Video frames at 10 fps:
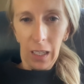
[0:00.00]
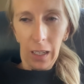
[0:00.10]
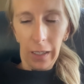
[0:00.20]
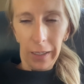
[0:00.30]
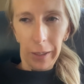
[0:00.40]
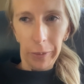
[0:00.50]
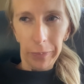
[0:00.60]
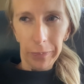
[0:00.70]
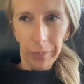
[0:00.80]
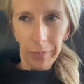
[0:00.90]

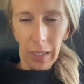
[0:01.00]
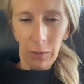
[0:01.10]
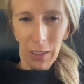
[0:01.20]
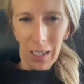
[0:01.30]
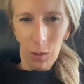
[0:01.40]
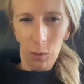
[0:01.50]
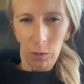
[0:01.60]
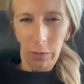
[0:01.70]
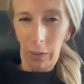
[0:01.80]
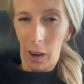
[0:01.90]
I forget how
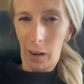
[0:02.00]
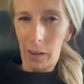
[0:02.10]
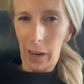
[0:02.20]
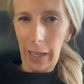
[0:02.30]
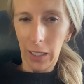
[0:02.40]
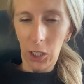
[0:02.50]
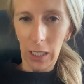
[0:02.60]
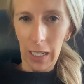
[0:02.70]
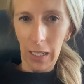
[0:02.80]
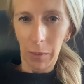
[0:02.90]
far I
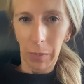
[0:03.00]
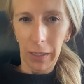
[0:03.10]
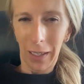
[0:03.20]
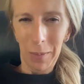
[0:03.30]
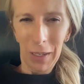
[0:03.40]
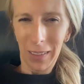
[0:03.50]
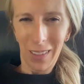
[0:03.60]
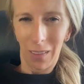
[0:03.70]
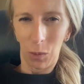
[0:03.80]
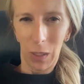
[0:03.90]
actually am. I'm not
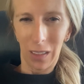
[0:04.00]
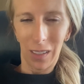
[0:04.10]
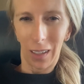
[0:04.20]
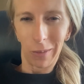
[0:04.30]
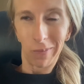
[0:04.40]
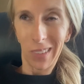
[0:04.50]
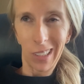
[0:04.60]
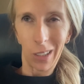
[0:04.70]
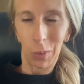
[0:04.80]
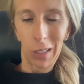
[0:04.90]
7 weeks yet,
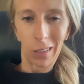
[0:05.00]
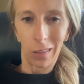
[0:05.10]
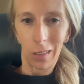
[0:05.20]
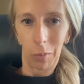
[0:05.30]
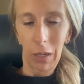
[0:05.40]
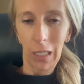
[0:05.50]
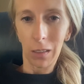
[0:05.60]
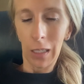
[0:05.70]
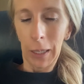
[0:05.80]
6 weeks in some days.